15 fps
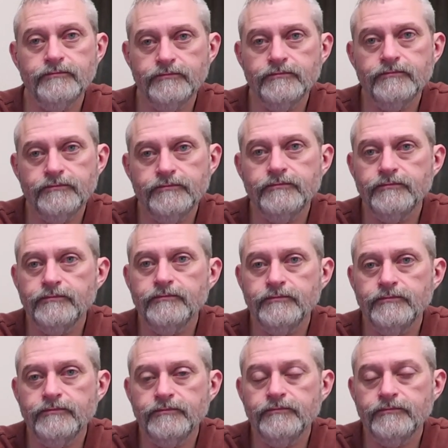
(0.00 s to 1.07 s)

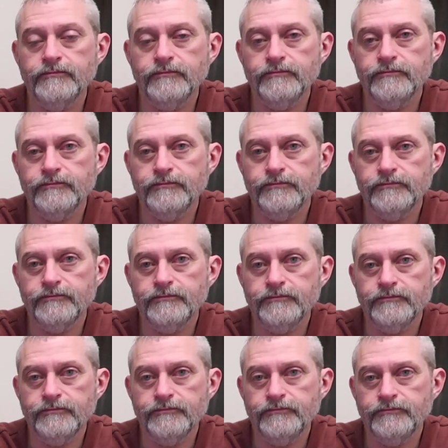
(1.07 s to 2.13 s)

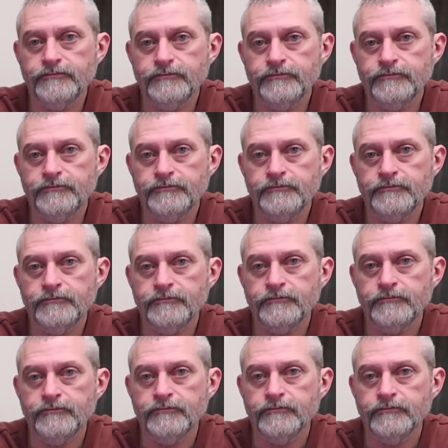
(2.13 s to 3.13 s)
The person shown says nothing.